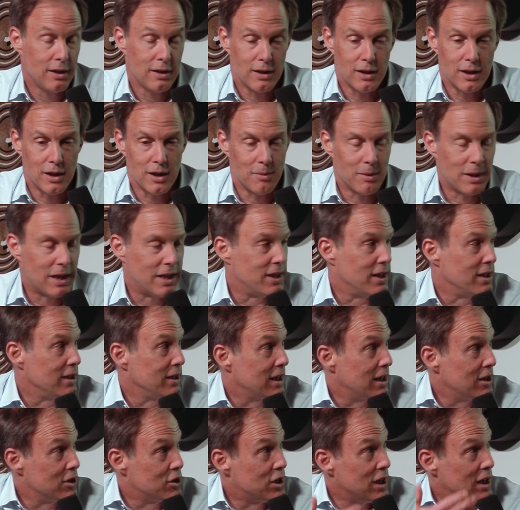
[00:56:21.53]
Um, I didn't
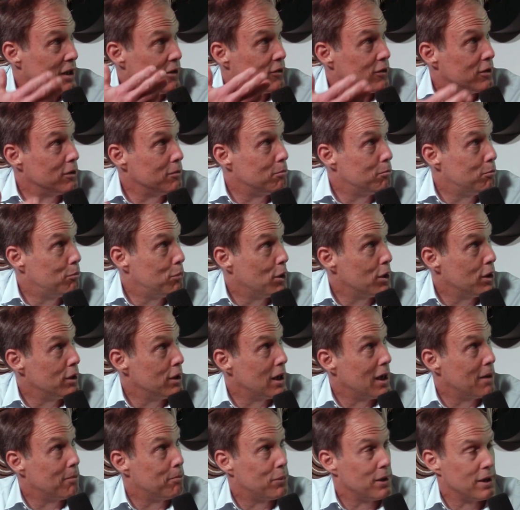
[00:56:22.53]
get a chance to put it
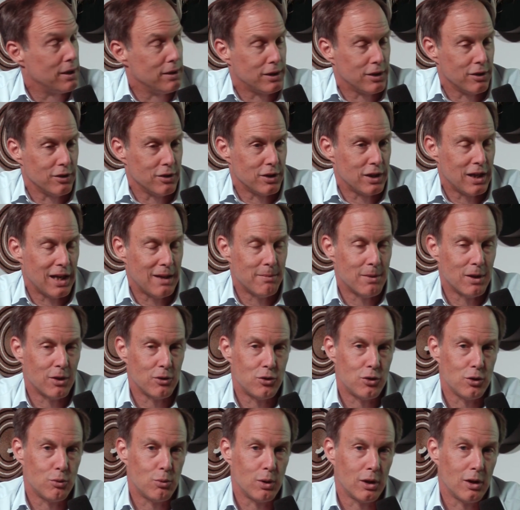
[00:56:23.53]
up because it came
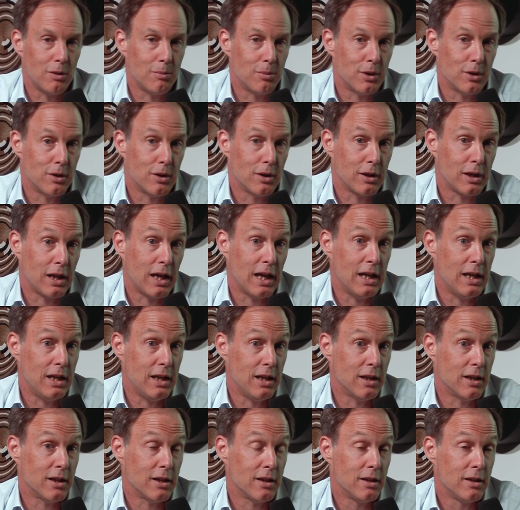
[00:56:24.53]
out too quickly, but
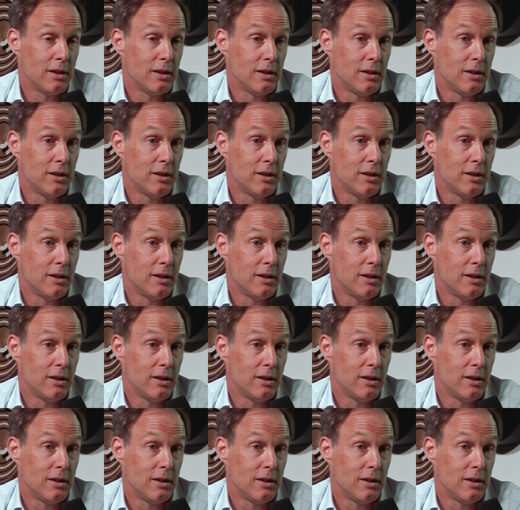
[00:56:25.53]
Acadia